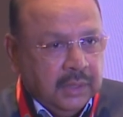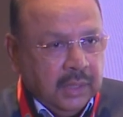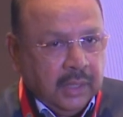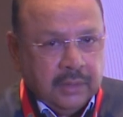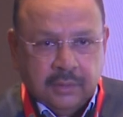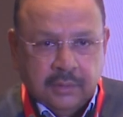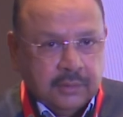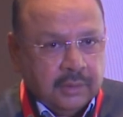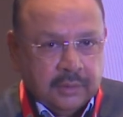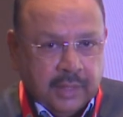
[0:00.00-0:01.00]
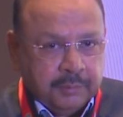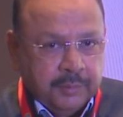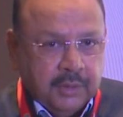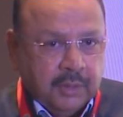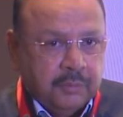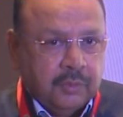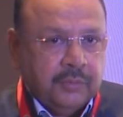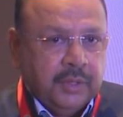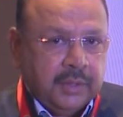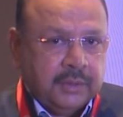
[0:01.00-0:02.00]
and that many number of
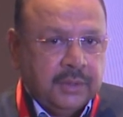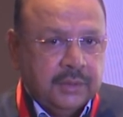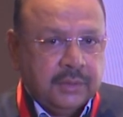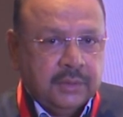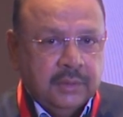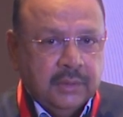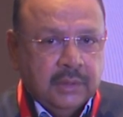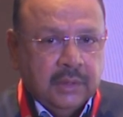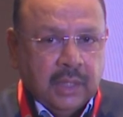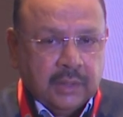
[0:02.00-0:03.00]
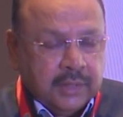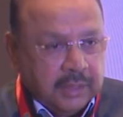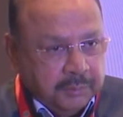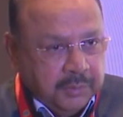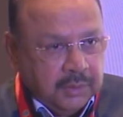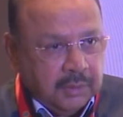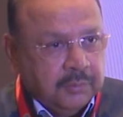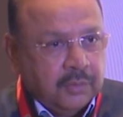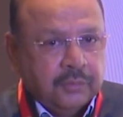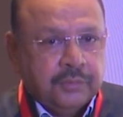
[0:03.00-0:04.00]
directors and that many
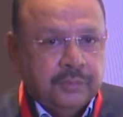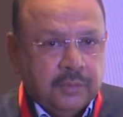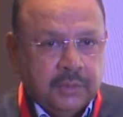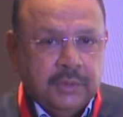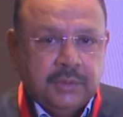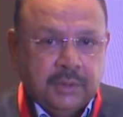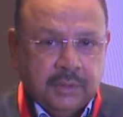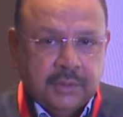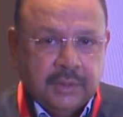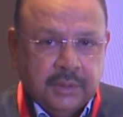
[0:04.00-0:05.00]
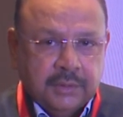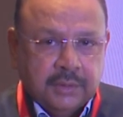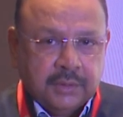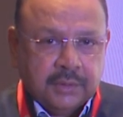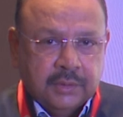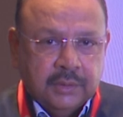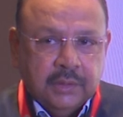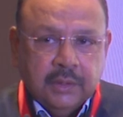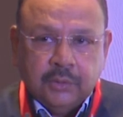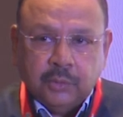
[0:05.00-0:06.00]
number of digital signatures.
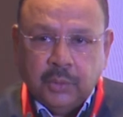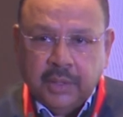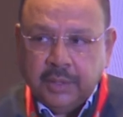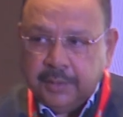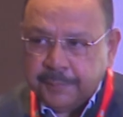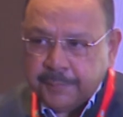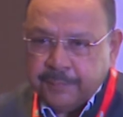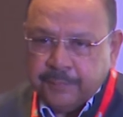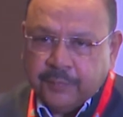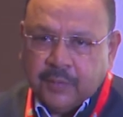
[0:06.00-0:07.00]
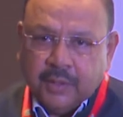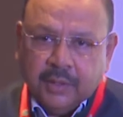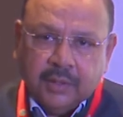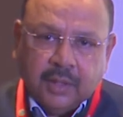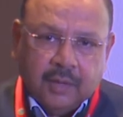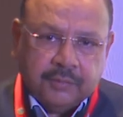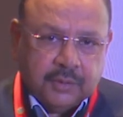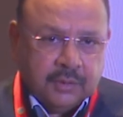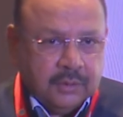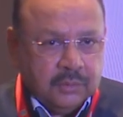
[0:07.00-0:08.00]
Today,
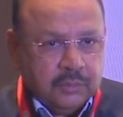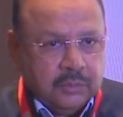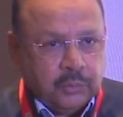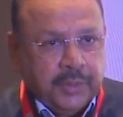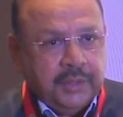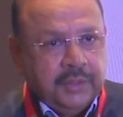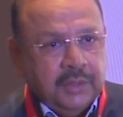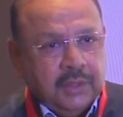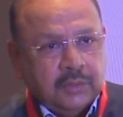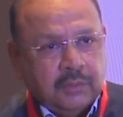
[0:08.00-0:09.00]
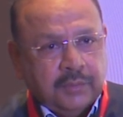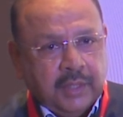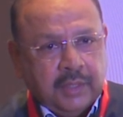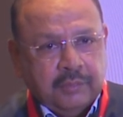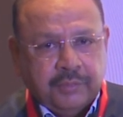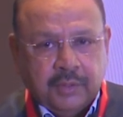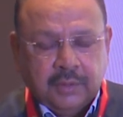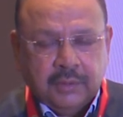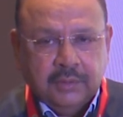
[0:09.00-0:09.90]
after 20 years of that effort,